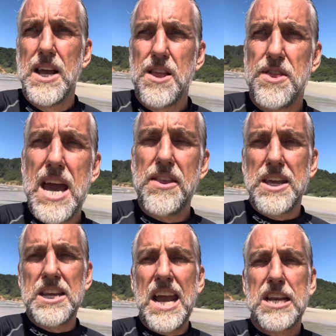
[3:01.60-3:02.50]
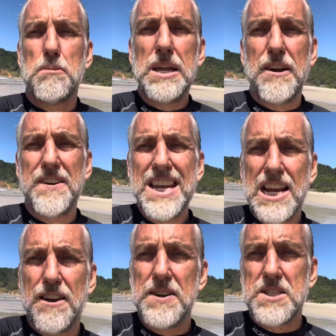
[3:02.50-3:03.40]
that the anatomy of any
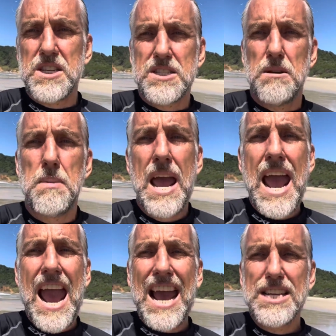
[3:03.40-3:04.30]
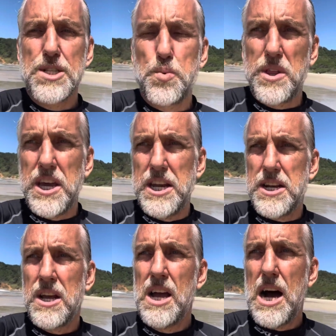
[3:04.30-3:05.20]
living system has within it
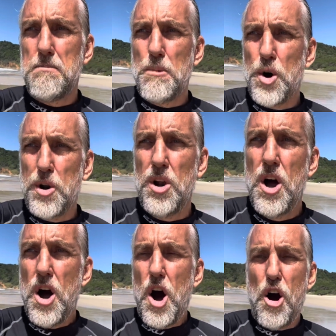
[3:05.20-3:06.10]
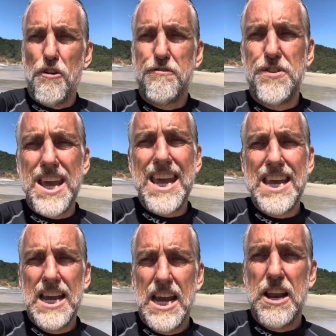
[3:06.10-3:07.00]
a model of the
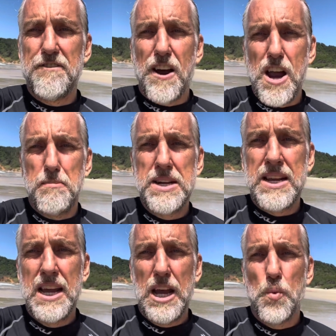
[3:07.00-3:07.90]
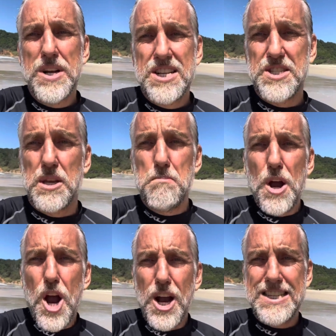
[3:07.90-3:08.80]
environment in which it's
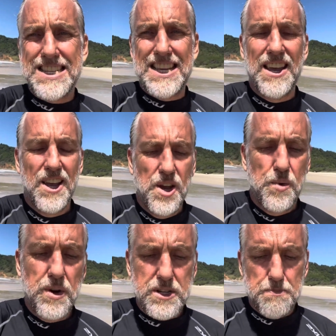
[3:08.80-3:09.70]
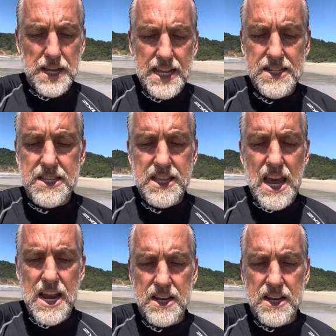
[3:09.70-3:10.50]
immersed, which means that